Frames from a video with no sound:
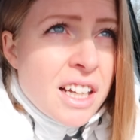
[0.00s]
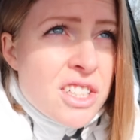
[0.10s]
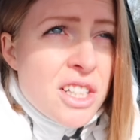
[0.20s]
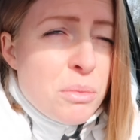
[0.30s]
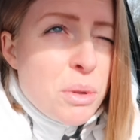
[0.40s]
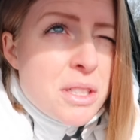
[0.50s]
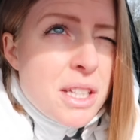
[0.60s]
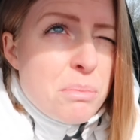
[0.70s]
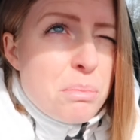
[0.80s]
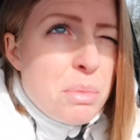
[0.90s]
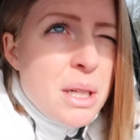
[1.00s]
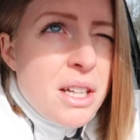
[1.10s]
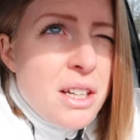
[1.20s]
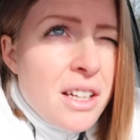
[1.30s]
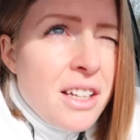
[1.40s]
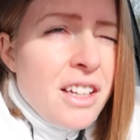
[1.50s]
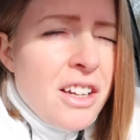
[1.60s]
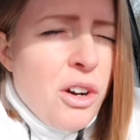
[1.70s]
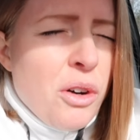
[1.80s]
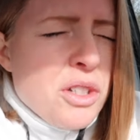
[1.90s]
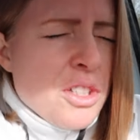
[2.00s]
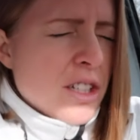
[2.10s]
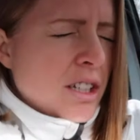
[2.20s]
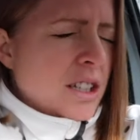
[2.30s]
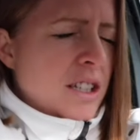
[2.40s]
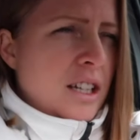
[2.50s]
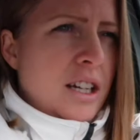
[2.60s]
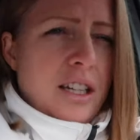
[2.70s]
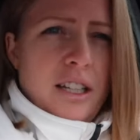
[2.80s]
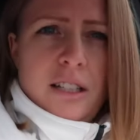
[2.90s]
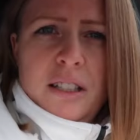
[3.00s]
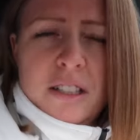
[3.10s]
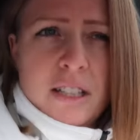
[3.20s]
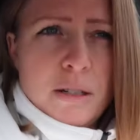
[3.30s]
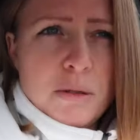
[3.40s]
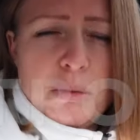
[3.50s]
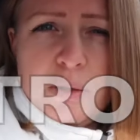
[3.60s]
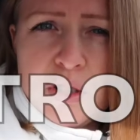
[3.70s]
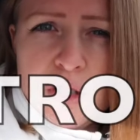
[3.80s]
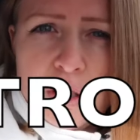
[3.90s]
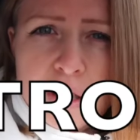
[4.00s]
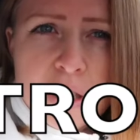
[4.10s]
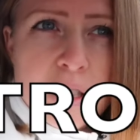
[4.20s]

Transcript: Actually, what is that big orange thing in the sky? That was a bit of a shock